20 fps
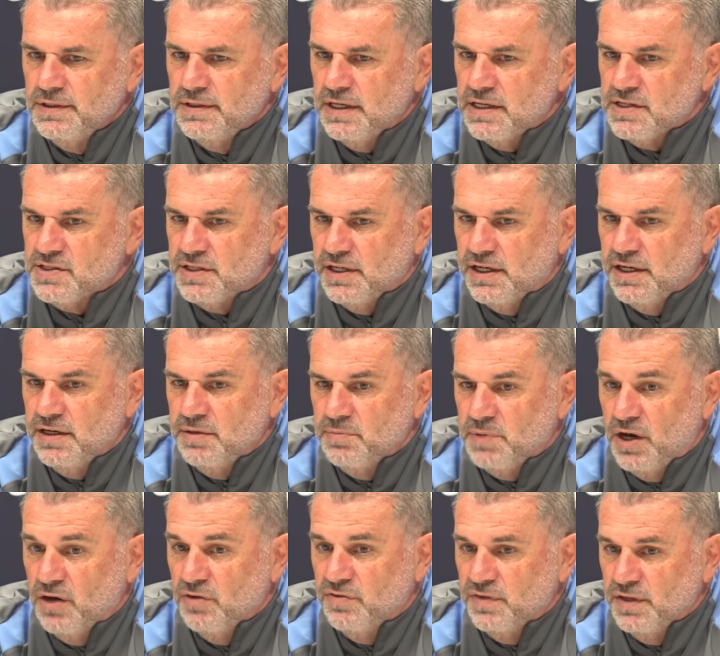that stadium,
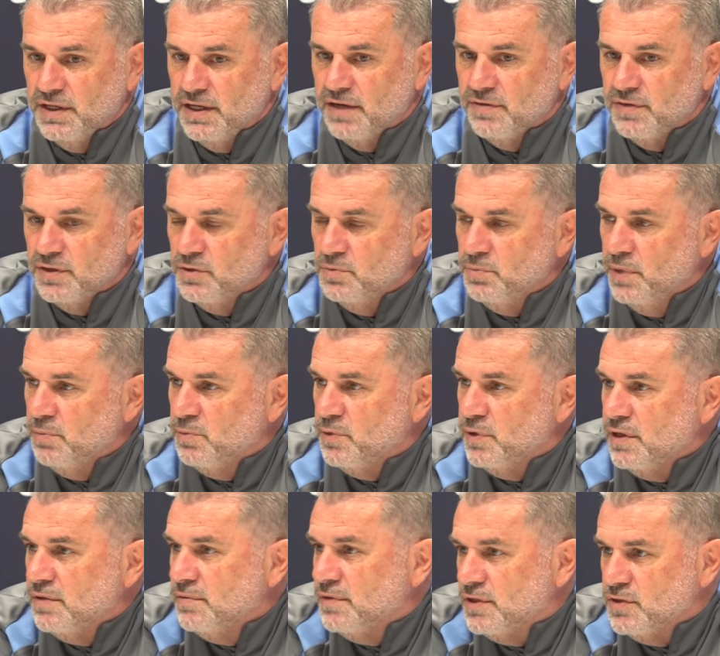and hopefully have a good
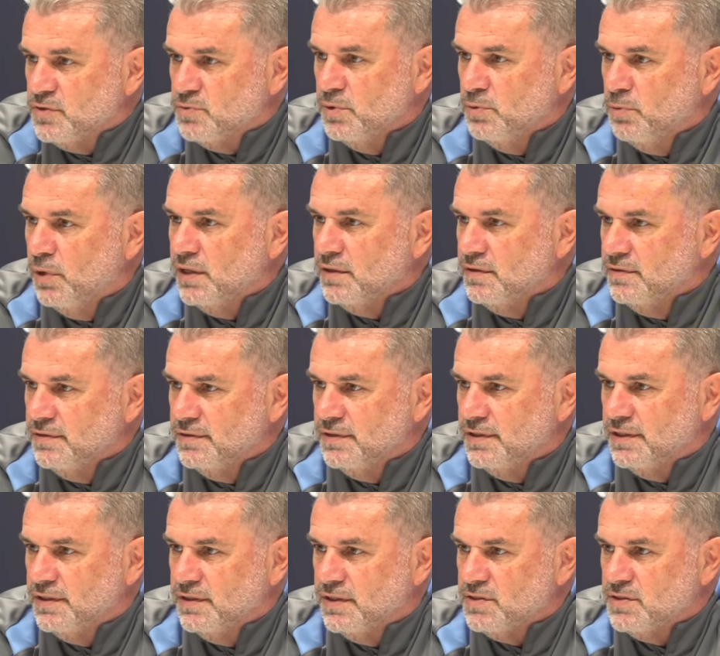memory because we won.
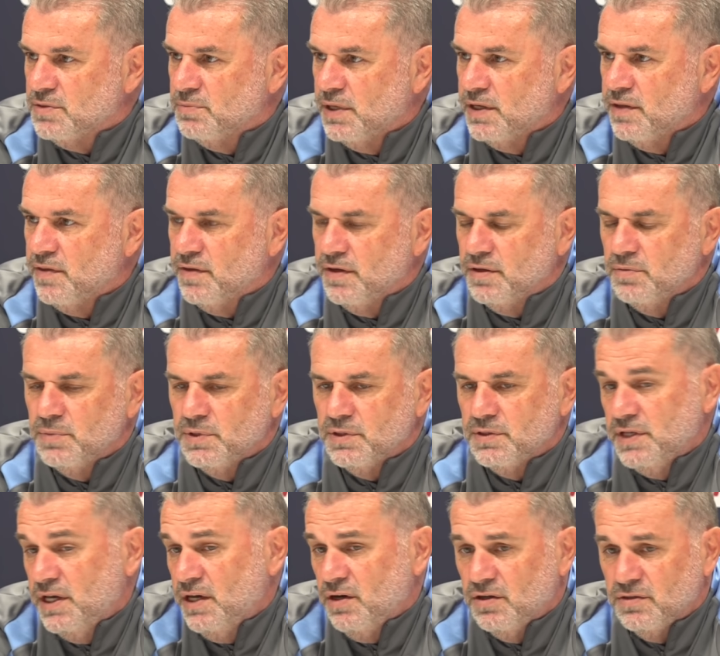You know, that's the main thing.
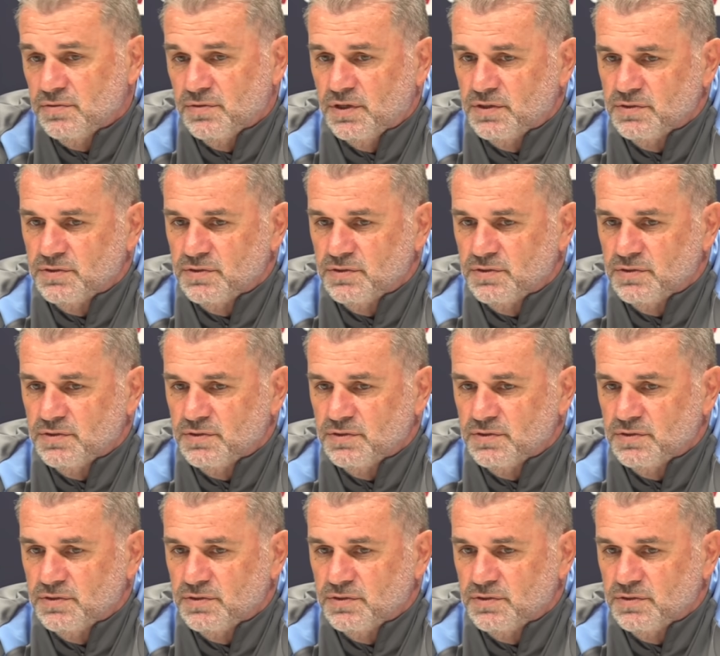But, yeah, I